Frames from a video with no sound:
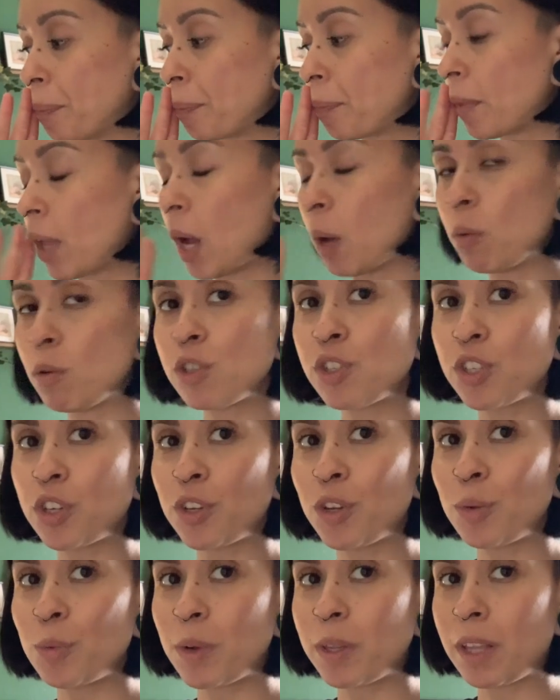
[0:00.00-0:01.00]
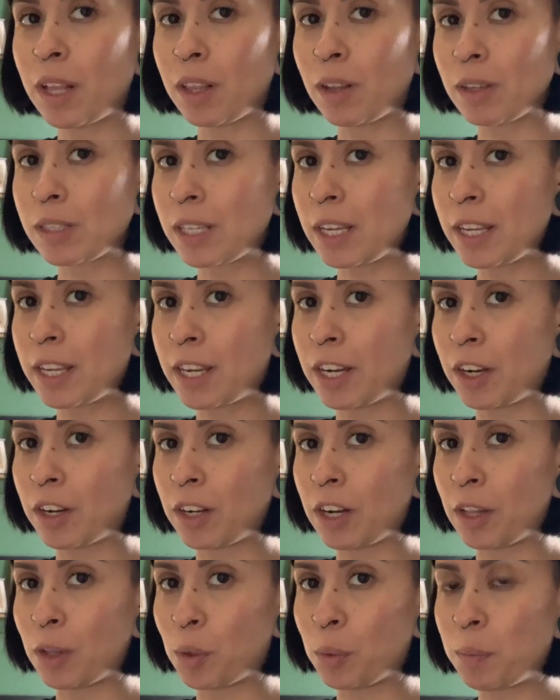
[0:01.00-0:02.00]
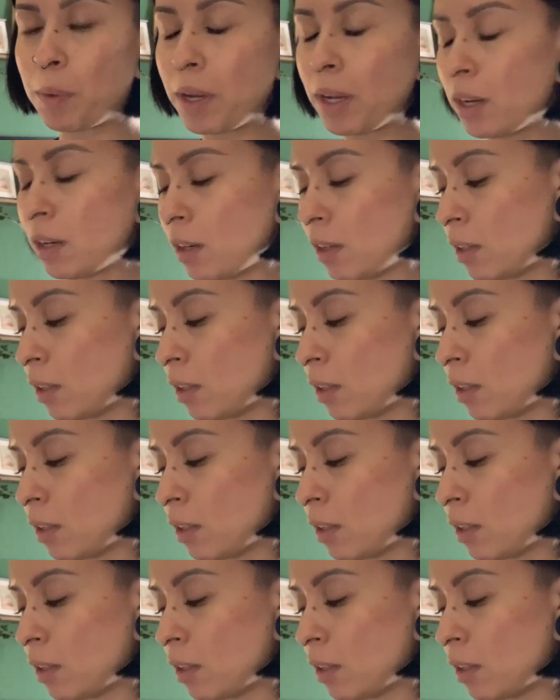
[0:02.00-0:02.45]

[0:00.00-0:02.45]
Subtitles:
will show you what that looks like here in a little bit,